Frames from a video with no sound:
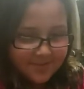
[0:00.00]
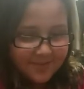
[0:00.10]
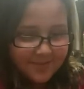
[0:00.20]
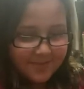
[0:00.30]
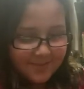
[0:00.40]

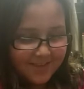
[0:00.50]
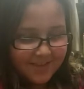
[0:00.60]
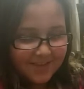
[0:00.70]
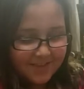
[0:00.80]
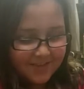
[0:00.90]

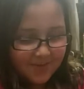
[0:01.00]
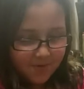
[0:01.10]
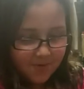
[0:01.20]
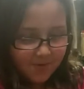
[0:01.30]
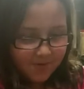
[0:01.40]
That looks
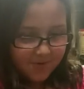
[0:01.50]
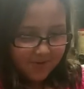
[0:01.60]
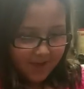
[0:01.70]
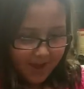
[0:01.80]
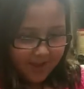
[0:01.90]
so
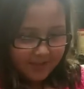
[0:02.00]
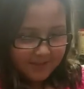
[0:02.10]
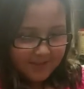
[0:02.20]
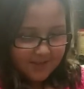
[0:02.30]
cool, guys.